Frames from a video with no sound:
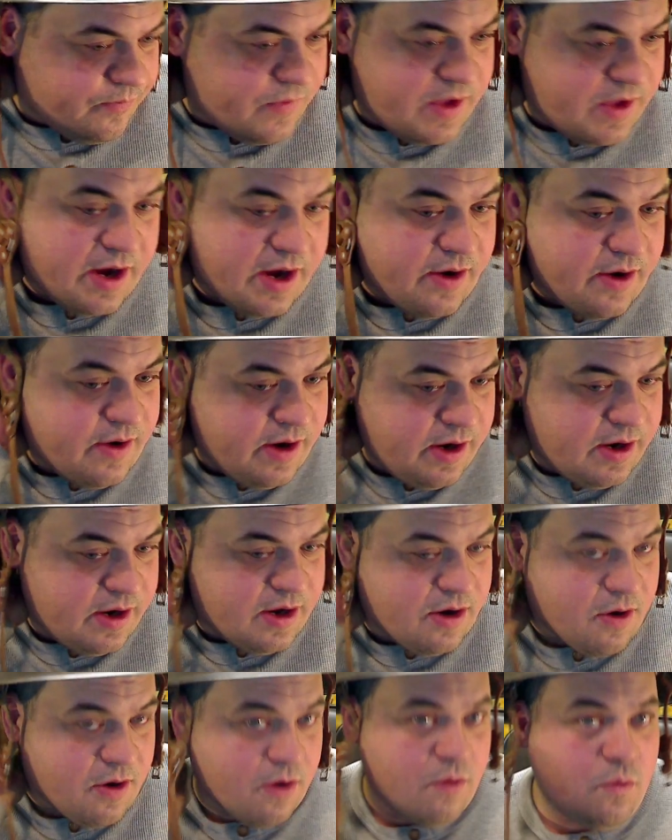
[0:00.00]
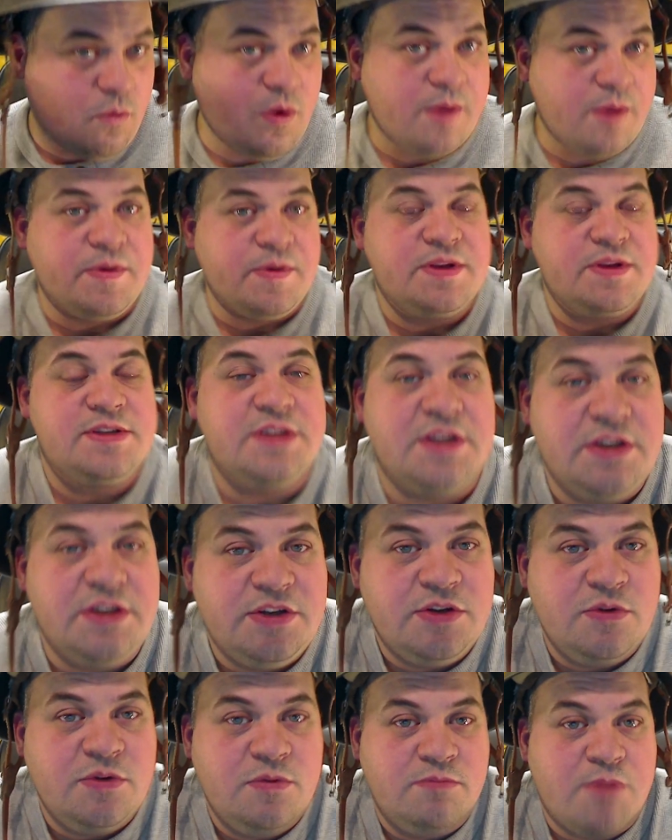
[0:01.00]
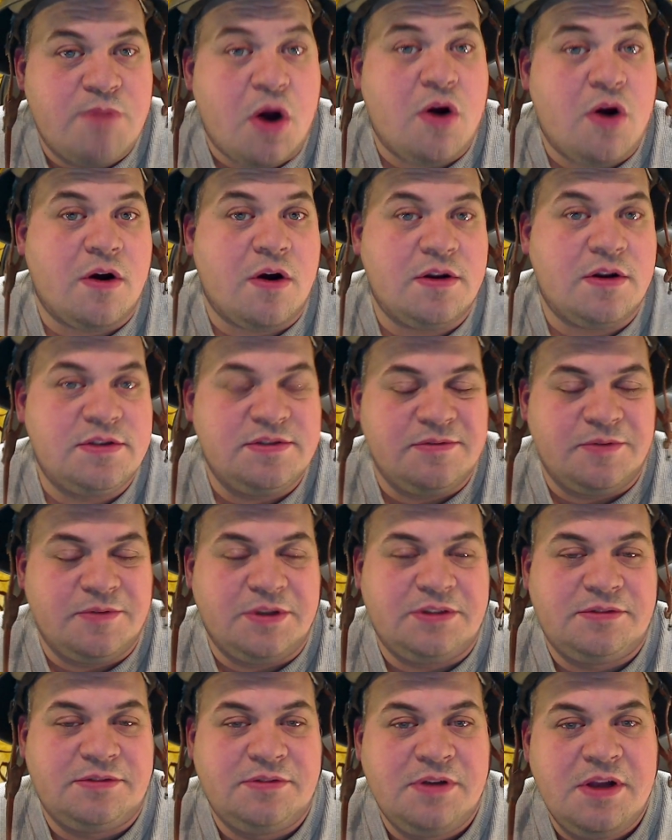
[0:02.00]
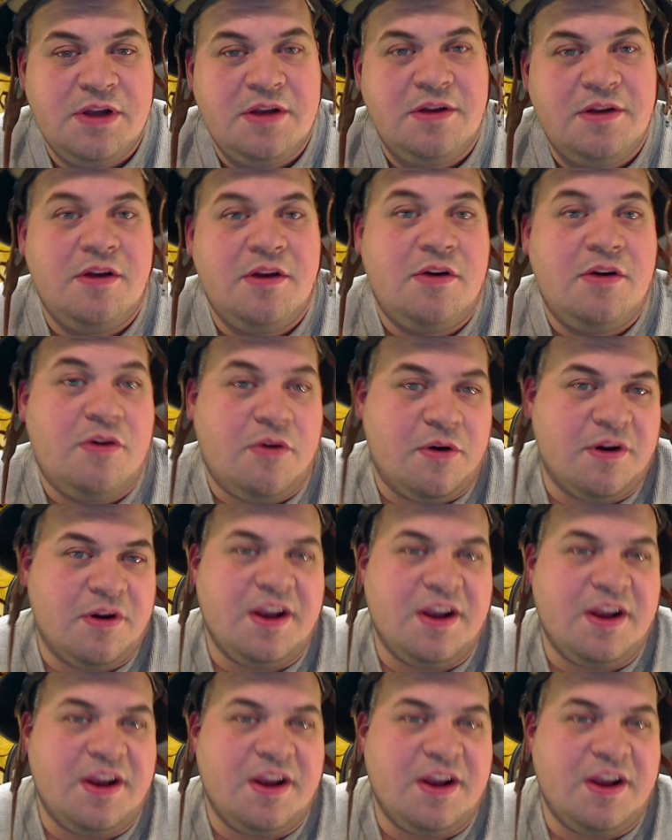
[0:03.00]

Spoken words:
carry our weapons into bars, well, or